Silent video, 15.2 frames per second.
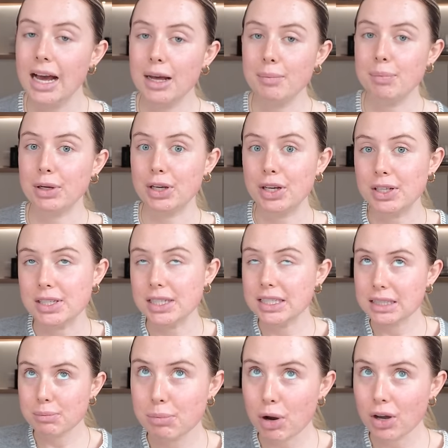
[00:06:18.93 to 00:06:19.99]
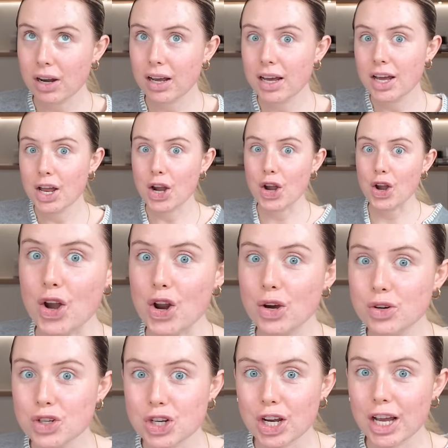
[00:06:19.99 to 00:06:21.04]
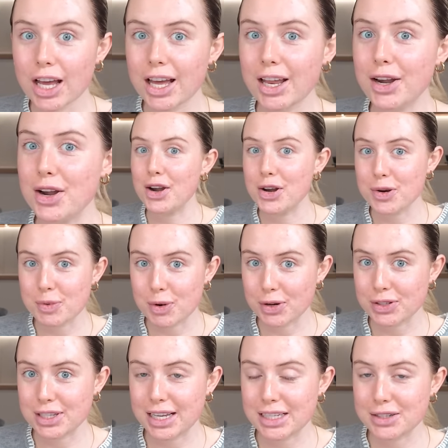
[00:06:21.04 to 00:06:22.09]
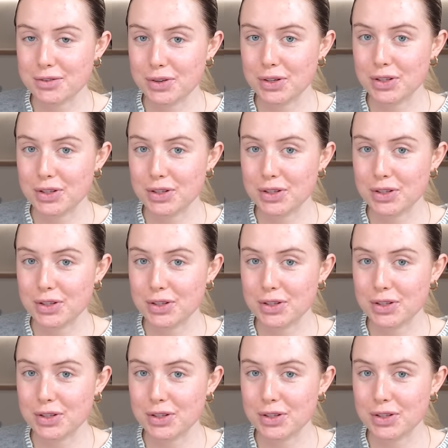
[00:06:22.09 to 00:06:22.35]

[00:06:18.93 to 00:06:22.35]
Um, because, spoiler, no sugar, no processed